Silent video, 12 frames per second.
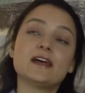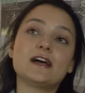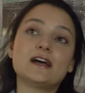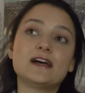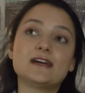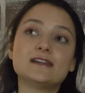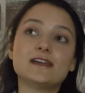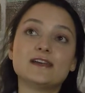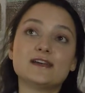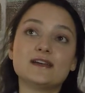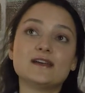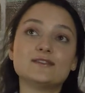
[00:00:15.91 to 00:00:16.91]
I
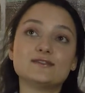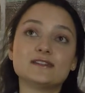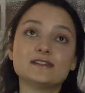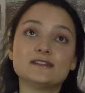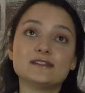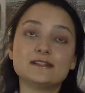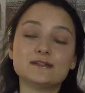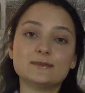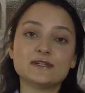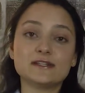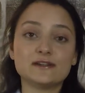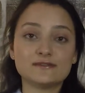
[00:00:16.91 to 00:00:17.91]
have a little
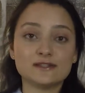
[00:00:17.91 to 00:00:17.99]
bit of